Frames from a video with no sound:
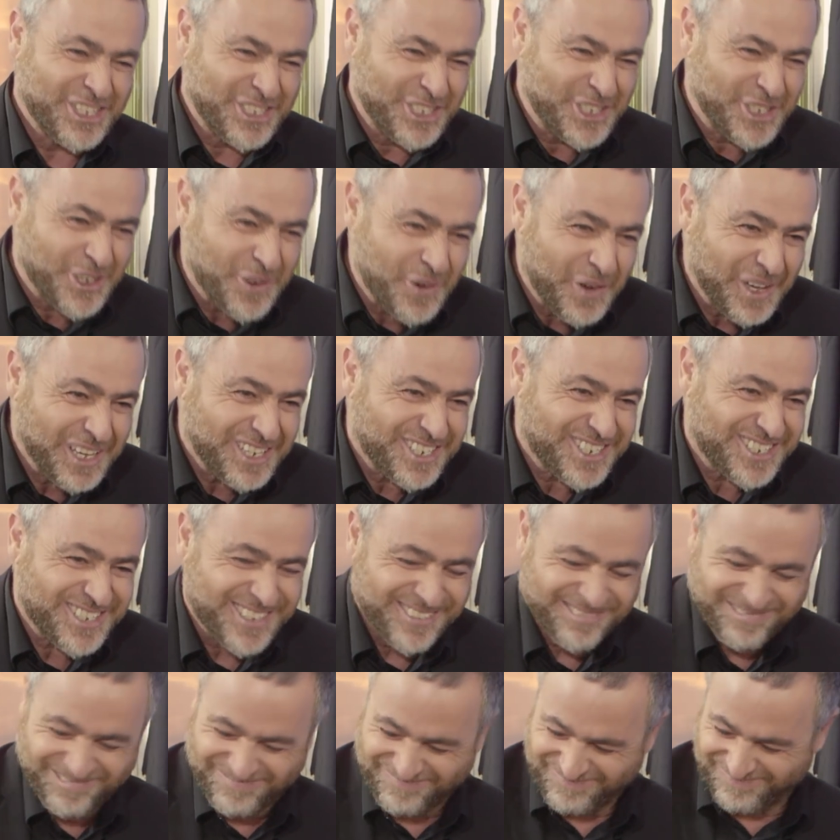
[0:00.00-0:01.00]

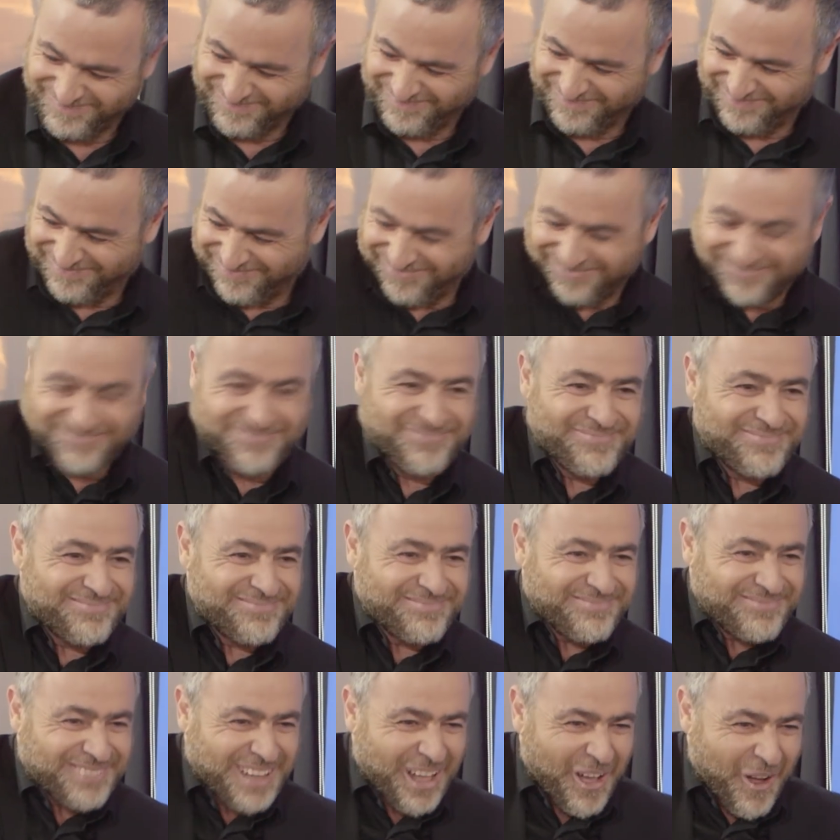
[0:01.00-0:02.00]
Jewish.
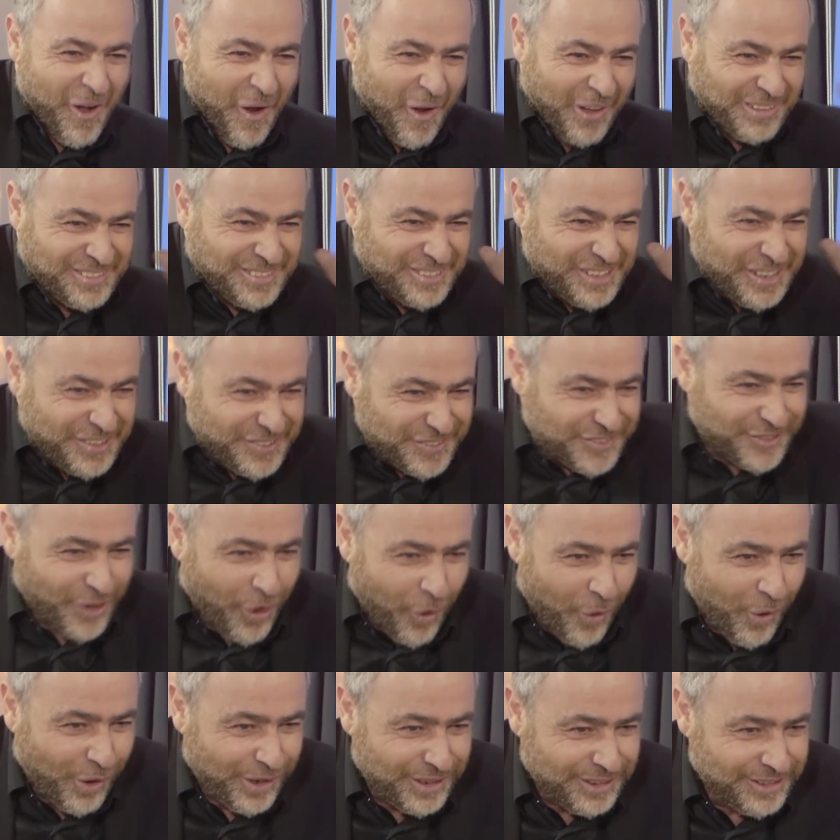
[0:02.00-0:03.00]

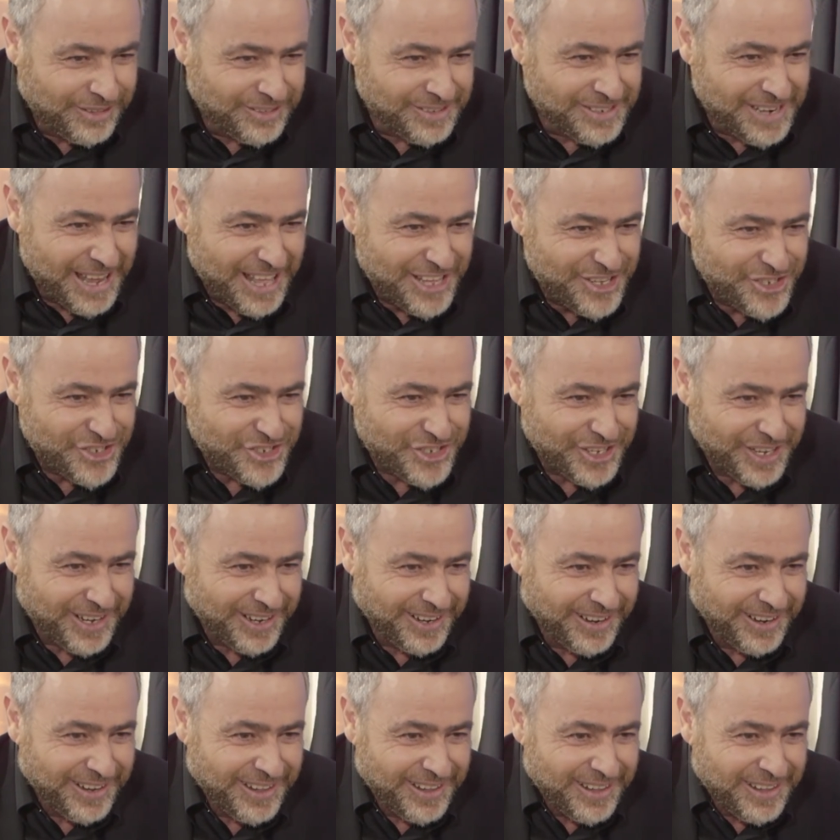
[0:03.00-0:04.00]
This old
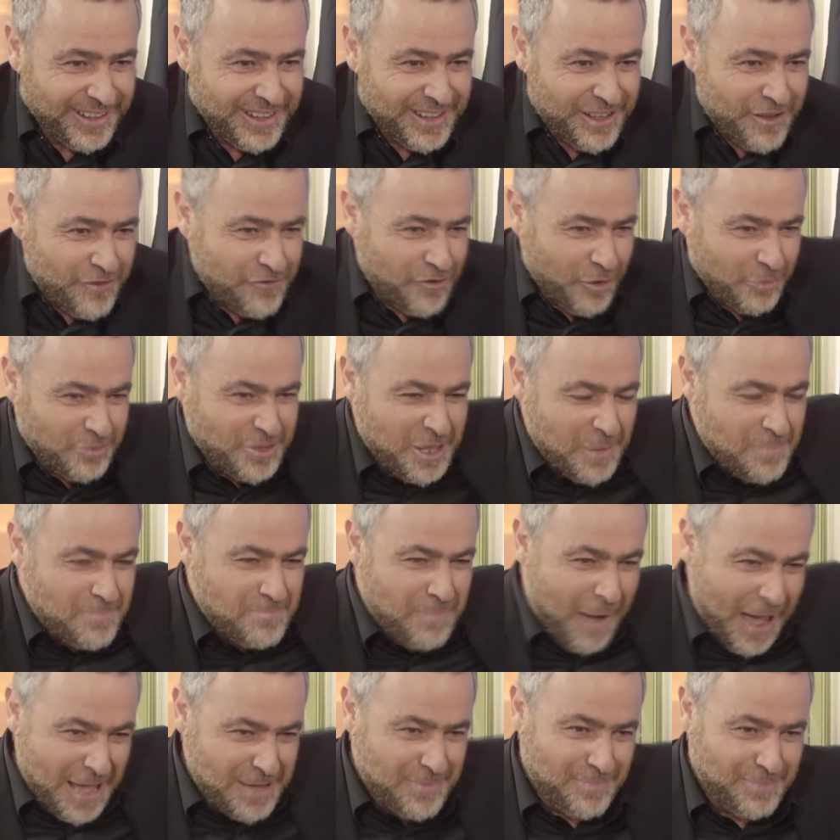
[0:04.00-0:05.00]
nation from the
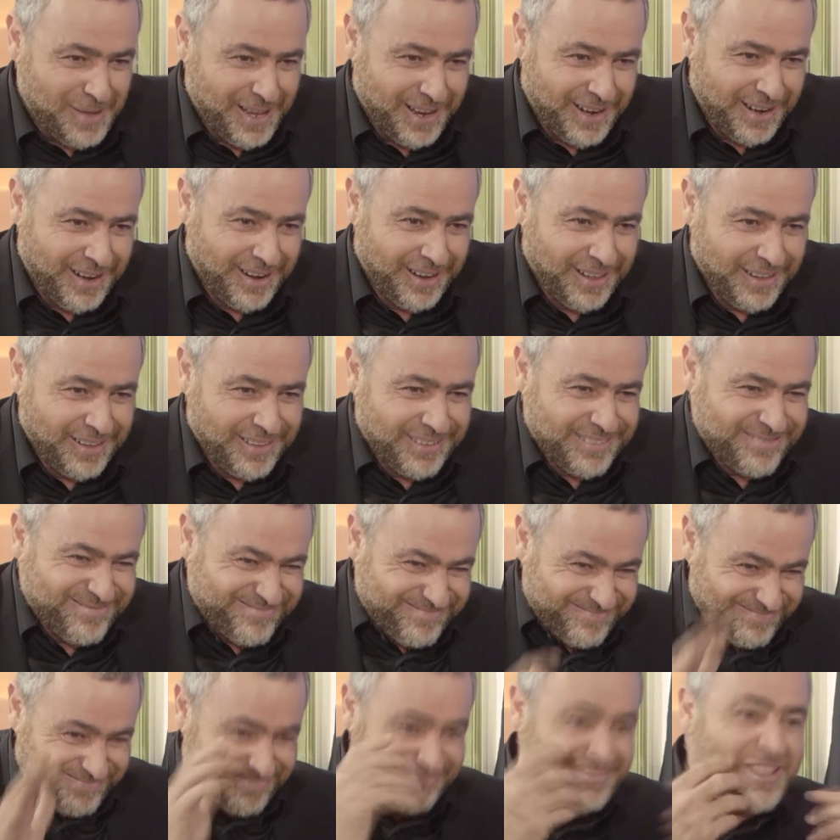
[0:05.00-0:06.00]
Bible
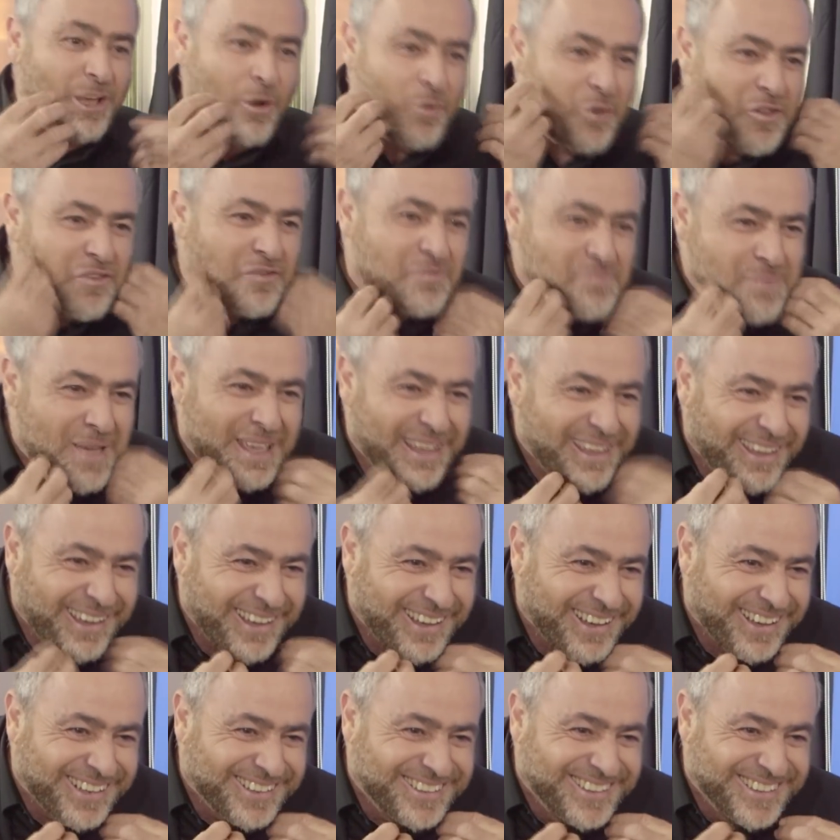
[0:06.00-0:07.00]
with
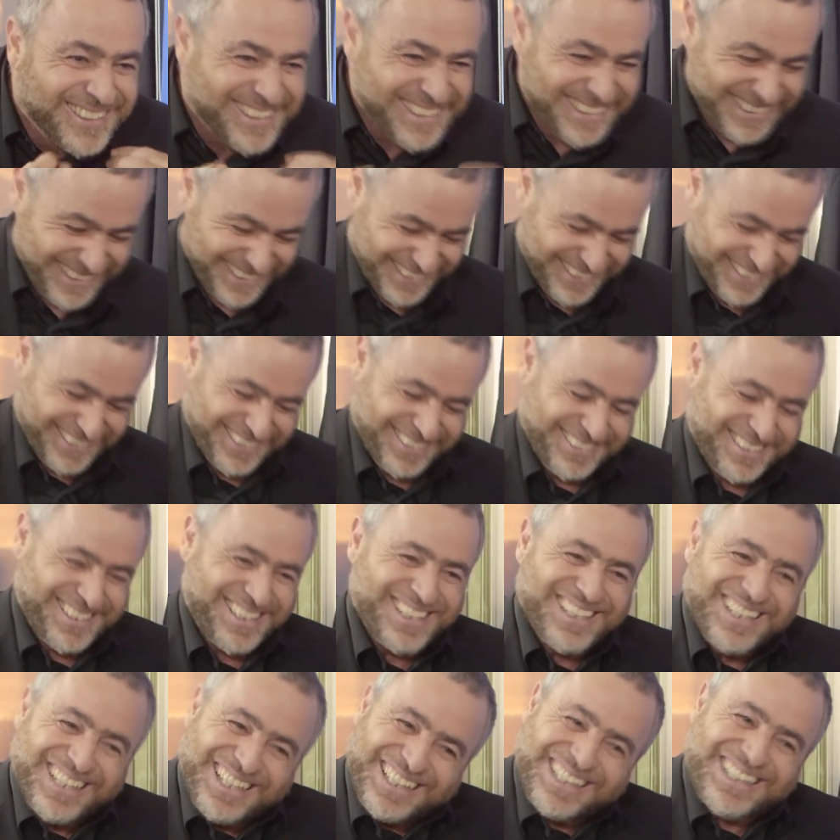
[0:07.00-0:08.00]
beard.
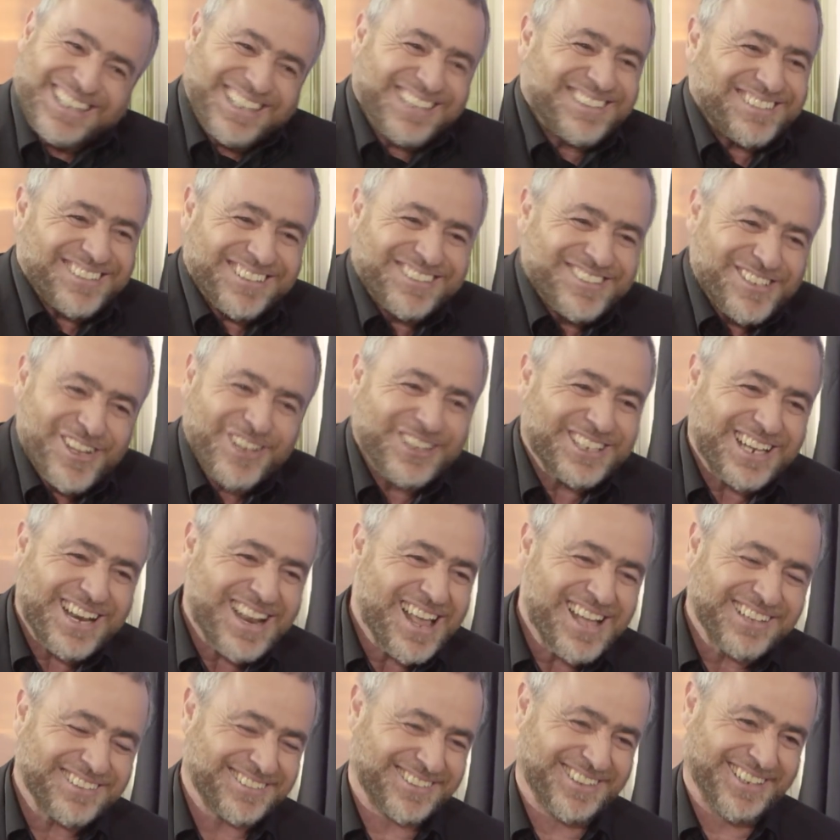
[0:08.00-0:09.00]
This is not
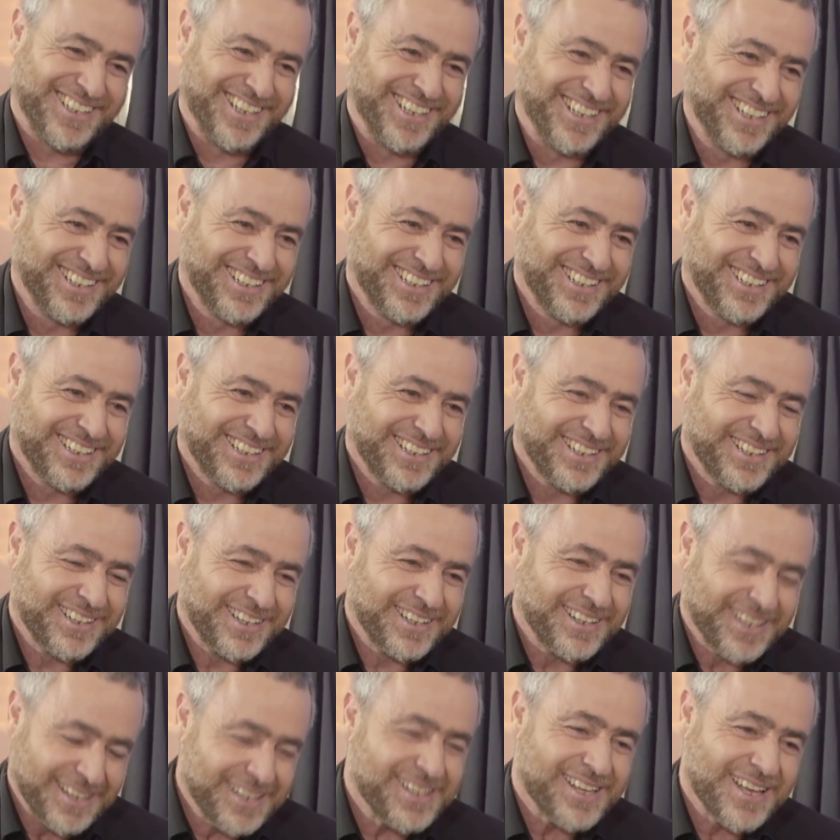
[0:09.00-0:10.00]
classy.
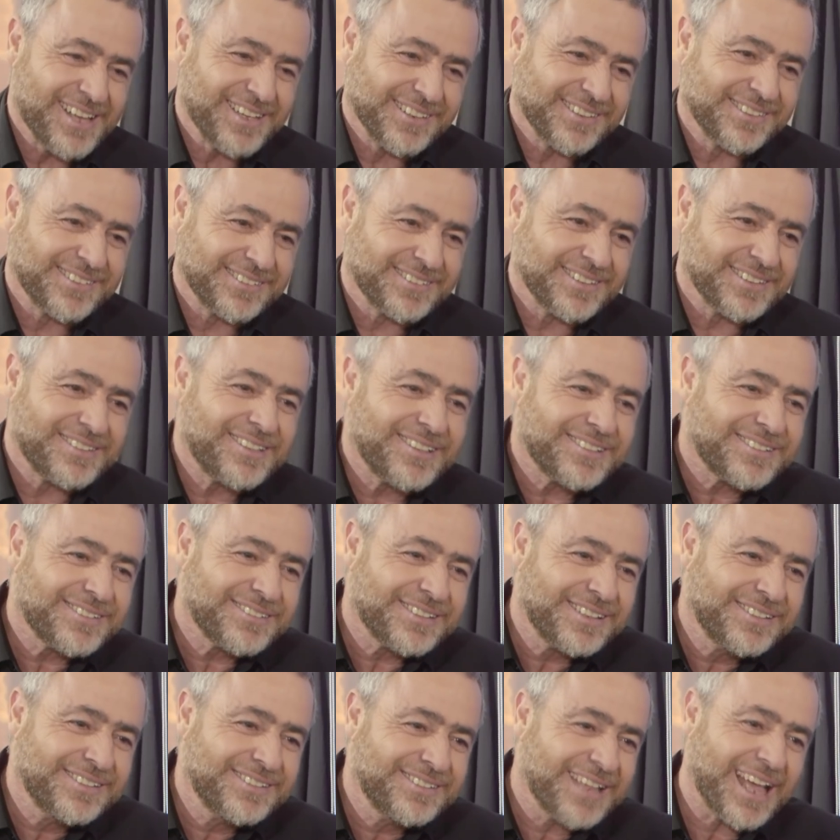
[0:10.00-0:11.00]
Yes,
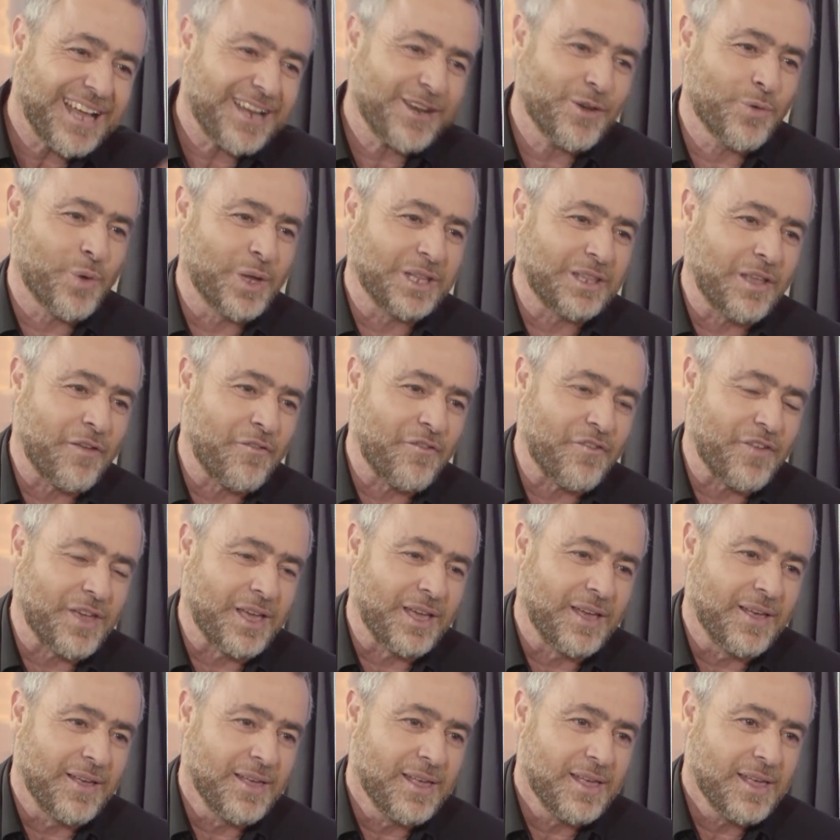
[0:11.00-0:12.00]
this is exactly what I
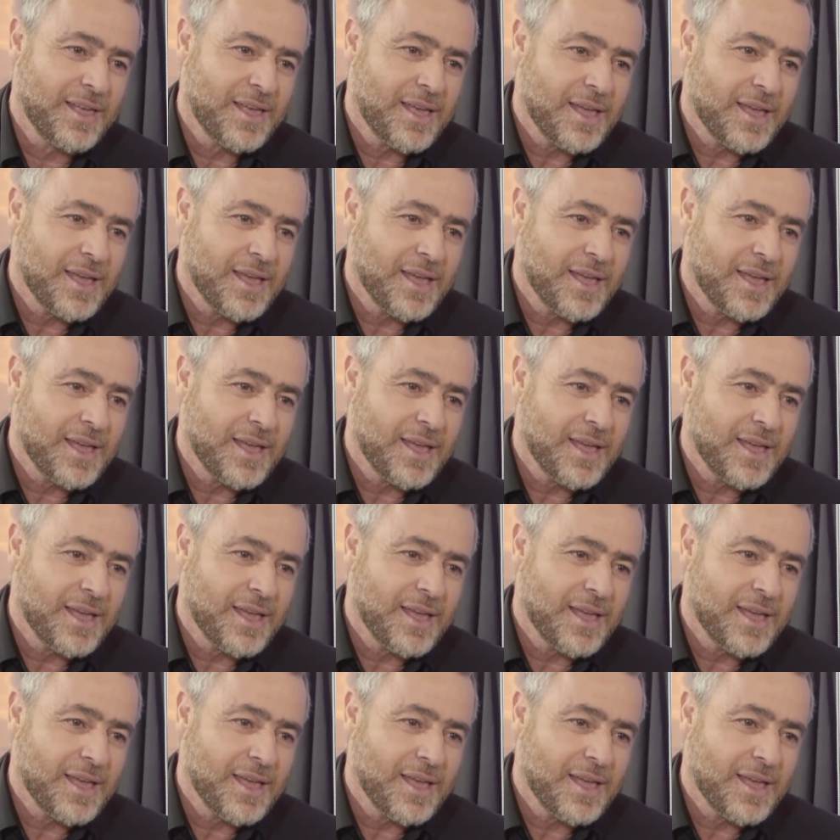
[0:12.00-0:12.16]
think.